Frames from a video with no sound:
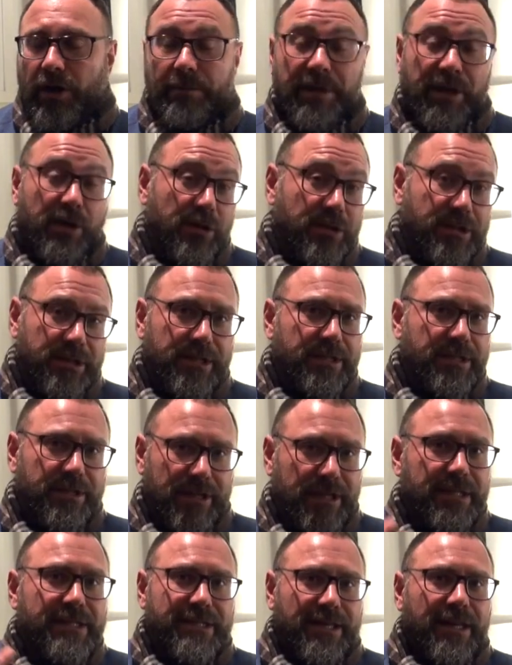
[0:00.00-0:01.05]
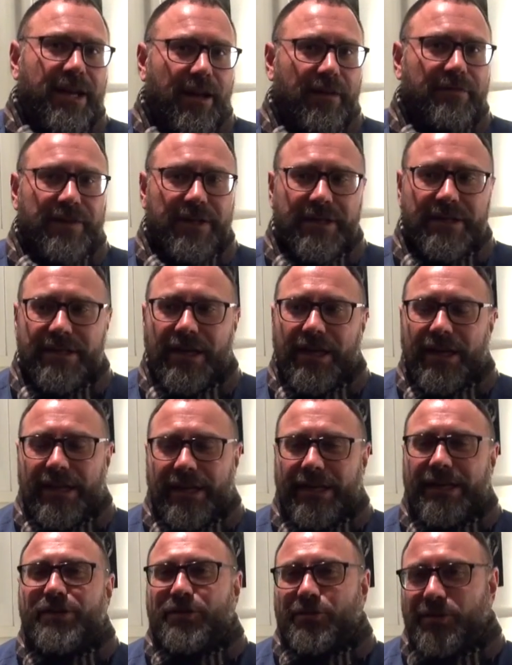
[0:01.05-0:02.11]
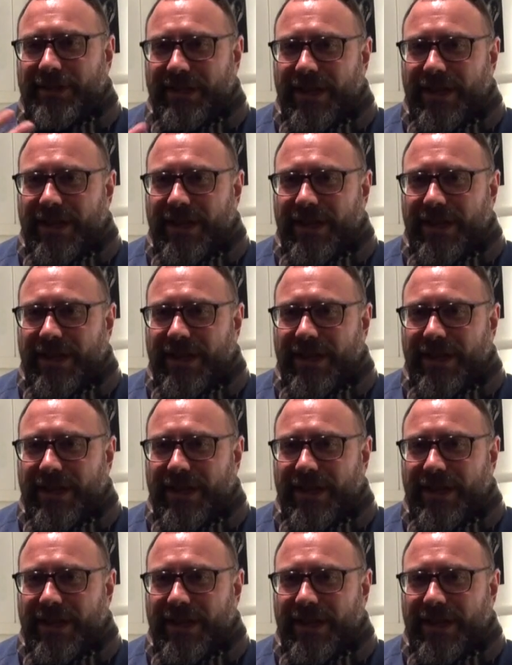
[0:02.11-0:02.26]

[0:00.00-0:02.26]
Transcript: because it's a